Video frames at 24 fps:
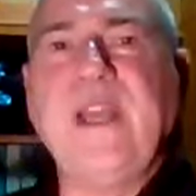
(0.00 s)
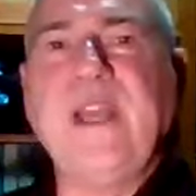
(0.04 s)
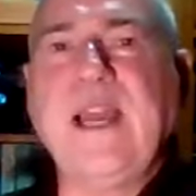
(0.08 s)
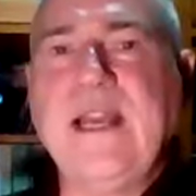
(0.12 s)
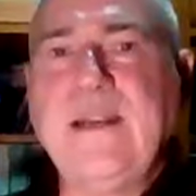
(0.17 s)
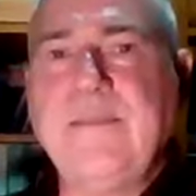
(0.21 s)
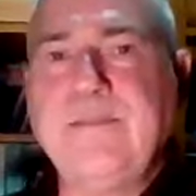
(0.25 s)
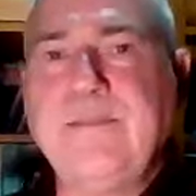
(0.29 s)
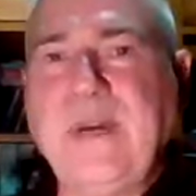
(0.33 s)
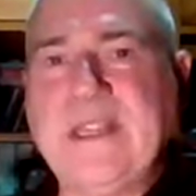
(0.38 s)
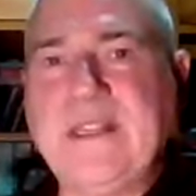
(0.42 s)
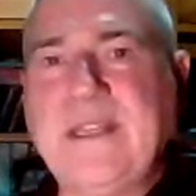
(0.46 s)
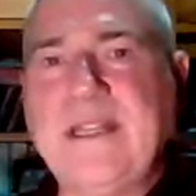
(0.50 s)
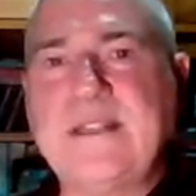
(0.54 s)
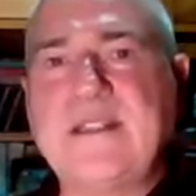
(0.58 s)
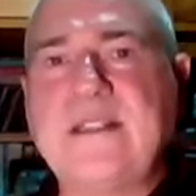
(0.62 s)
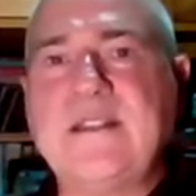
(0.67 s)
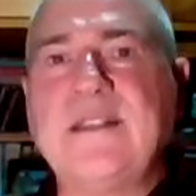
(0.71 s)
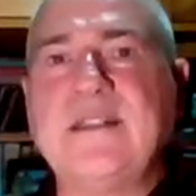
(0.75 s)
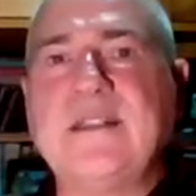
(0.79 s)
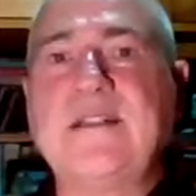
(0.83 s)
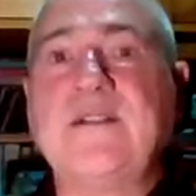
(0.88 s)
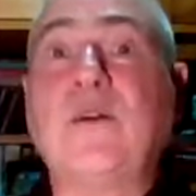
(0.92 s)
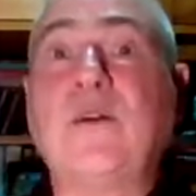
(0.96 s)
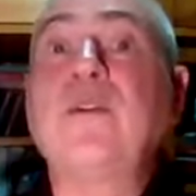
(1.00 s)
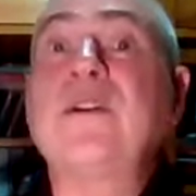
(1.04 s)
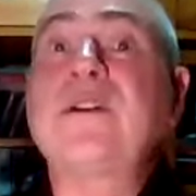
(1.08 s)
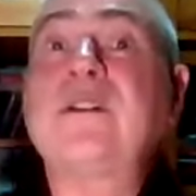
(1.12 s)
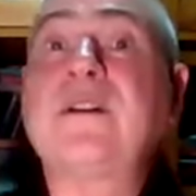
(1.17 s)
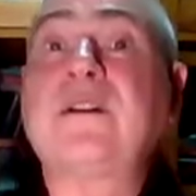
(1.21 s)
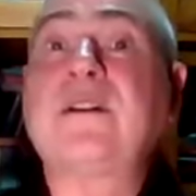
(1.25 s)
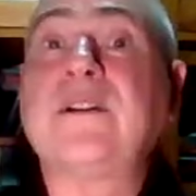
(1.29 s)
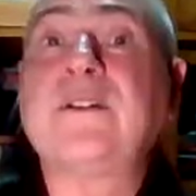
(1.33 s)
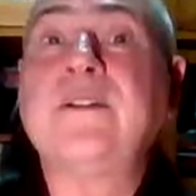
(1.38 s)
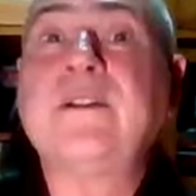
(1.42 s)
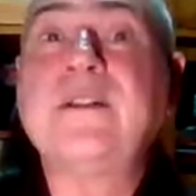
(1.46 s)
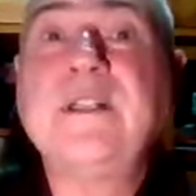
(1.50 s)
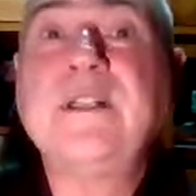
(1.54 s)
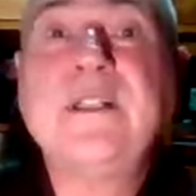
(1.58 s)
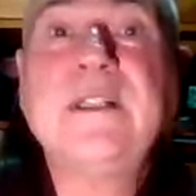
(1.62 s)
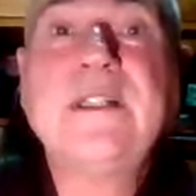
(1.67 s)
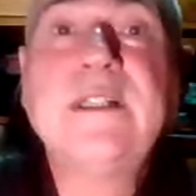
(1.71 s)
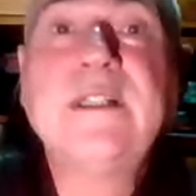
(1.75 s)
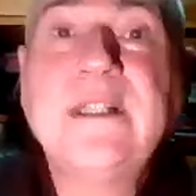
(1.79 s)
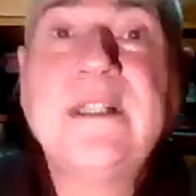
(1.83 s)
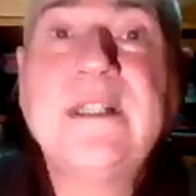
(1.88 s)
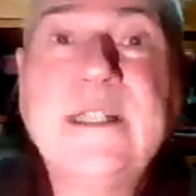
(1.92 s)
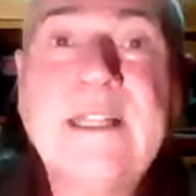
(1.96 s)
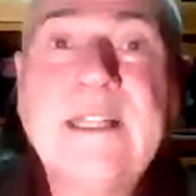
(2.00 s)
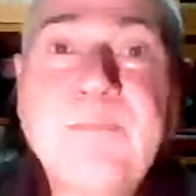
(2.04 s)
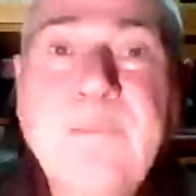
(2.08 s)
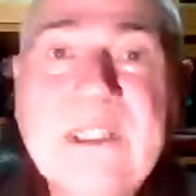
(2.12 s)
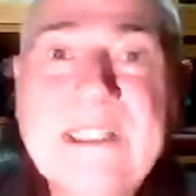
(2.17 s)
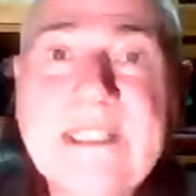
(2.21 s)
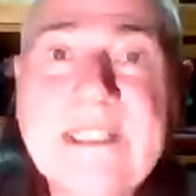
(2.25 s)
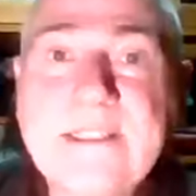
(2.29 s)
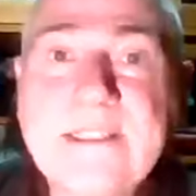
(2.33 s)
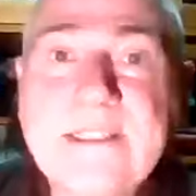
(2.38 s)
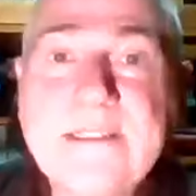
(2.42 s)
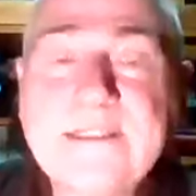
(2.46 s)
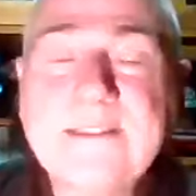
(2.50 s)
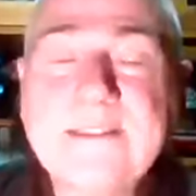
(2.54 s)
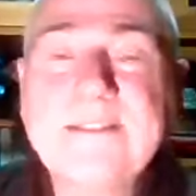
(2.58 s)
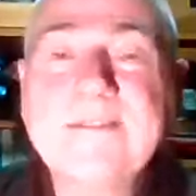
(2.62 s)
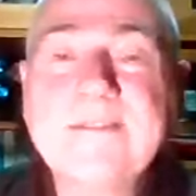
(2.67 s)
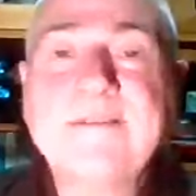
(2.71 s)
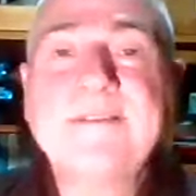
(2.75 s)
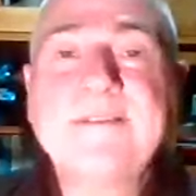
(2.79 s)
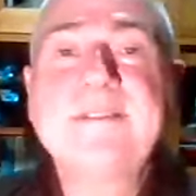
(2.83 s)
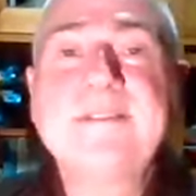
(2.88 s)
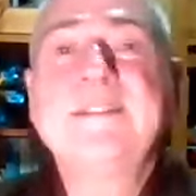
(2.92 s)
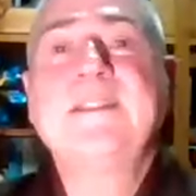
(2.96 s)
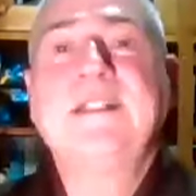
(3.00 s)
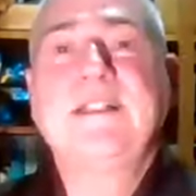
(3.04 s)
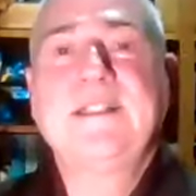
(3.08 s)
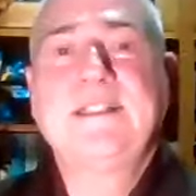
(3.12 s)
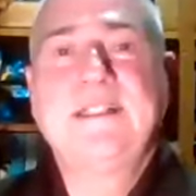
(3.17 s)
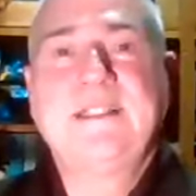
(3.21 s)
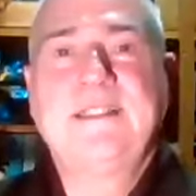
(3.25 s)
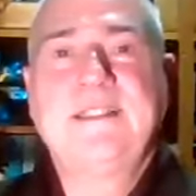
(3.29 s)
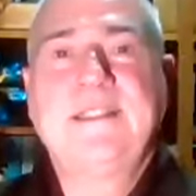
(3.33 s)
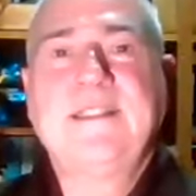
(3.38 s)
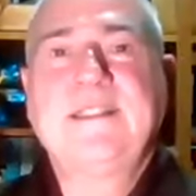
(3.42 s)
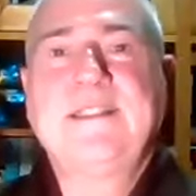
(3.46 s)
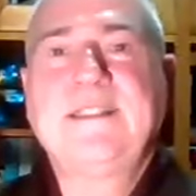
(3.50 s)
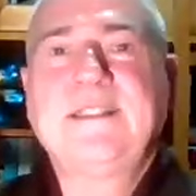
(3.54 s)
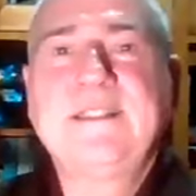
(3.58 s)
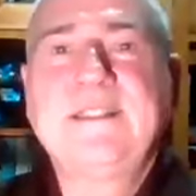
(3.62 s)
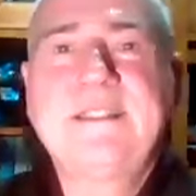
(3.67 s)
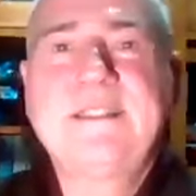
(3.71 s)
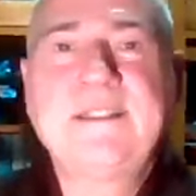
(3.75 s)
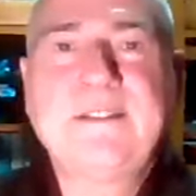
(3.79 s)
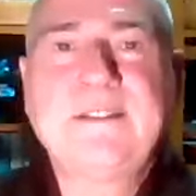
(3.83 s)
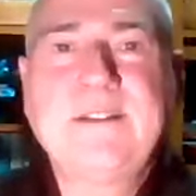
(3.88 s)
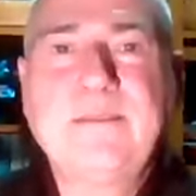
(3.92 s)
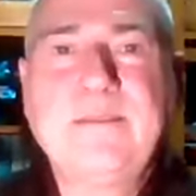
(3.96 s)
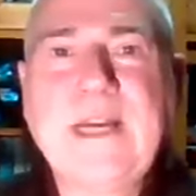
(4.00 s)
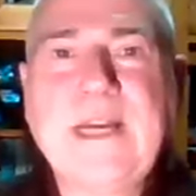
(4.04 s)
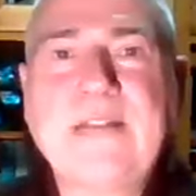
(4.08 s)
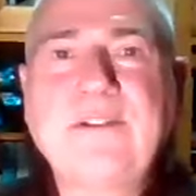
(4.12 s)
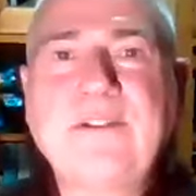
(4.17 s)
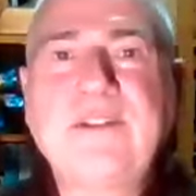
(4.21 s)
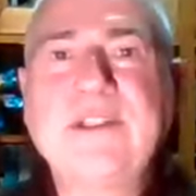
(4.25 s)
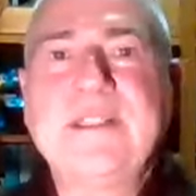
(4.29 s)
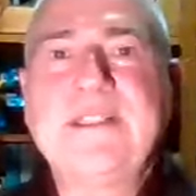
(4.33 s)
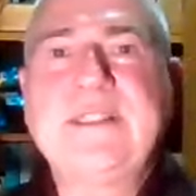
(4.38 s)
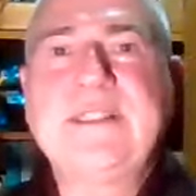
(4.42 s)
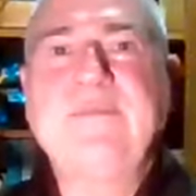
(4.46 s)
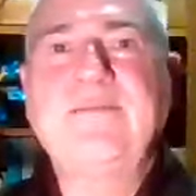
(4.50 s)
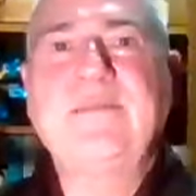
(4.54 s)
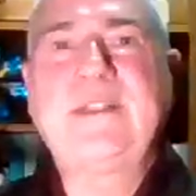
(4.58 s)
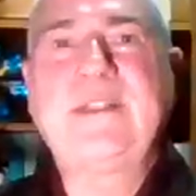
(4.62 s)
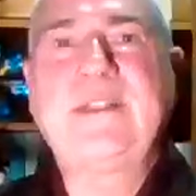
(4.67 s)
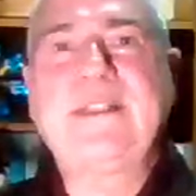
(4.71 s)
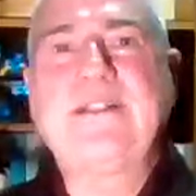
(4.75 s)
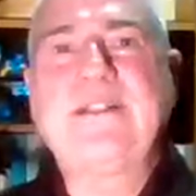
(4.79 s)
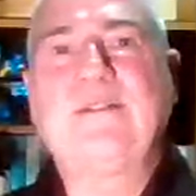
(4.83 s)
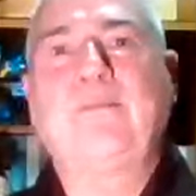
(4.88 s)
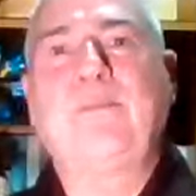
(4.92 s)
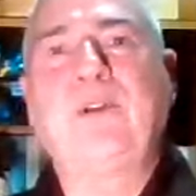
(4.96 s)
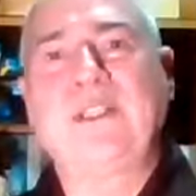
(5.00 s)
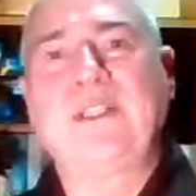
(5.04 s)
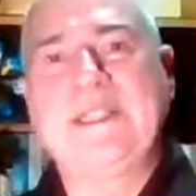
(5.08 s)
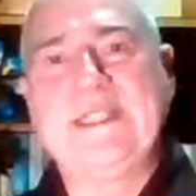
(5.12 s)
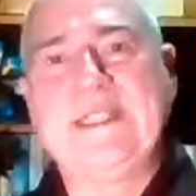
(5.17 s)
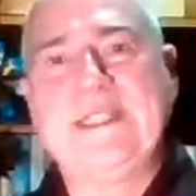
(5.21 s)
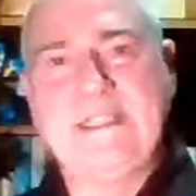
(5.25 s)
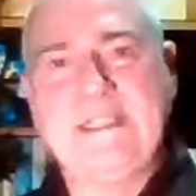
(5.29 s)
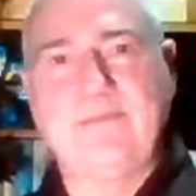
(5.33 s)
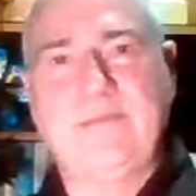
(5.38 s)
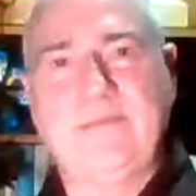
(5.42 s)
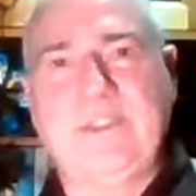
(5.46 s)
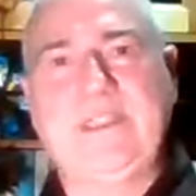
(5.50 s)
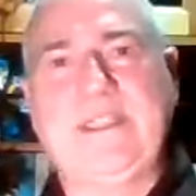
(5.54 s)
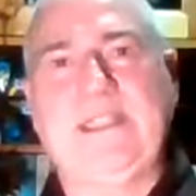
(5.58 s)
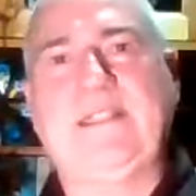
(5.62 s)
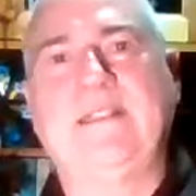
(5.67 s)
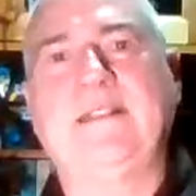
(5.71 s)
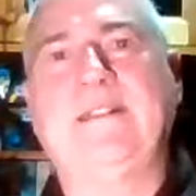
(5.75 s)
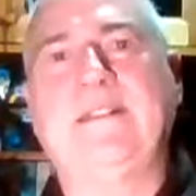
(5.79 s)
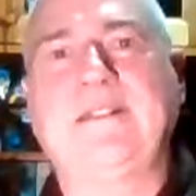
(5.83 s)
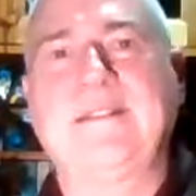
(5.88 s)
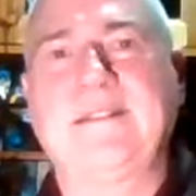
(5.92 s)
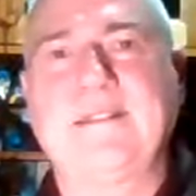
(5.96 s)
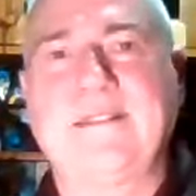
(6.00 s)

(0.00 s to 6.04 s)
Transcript: But this is also empty. So the mantra is empty. Your body is empty.